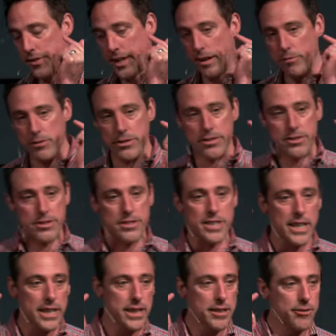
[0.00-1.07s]
that for just a
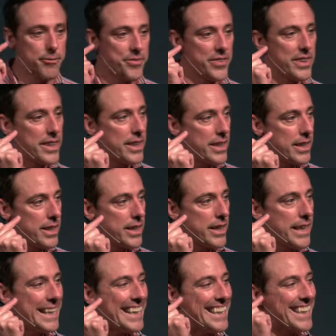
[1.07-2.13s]
second.
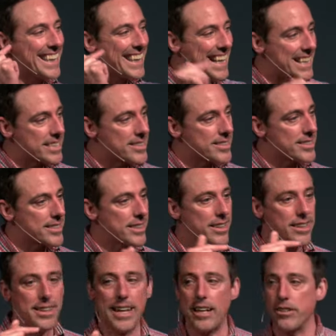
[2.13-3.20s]
He lets
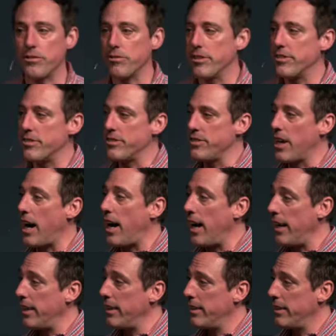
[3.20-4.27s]
Lazarus die.
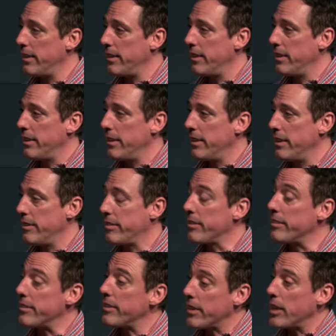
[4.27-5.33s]
He
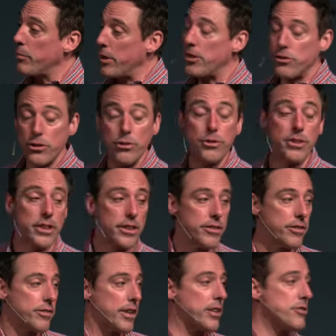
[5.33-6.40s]
says, I'm going to do this
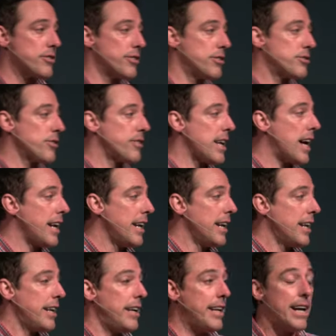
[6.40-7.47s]
essentially so that
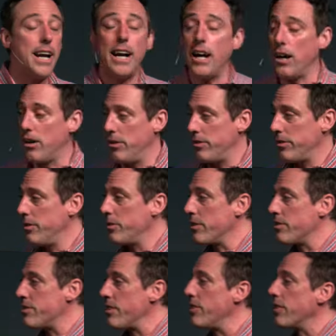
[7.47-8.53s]
now you can
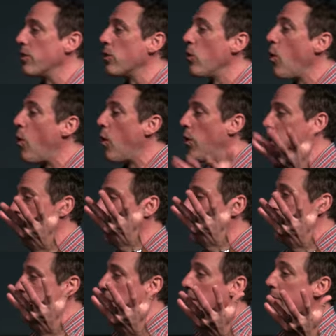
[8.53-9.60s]
see the glory of the
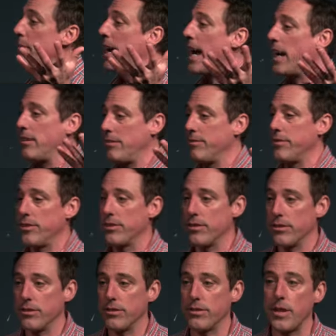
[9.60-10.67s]
Son of Man,
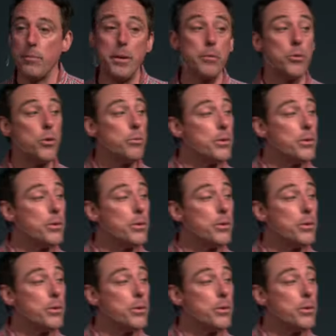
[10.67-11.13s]
so that people will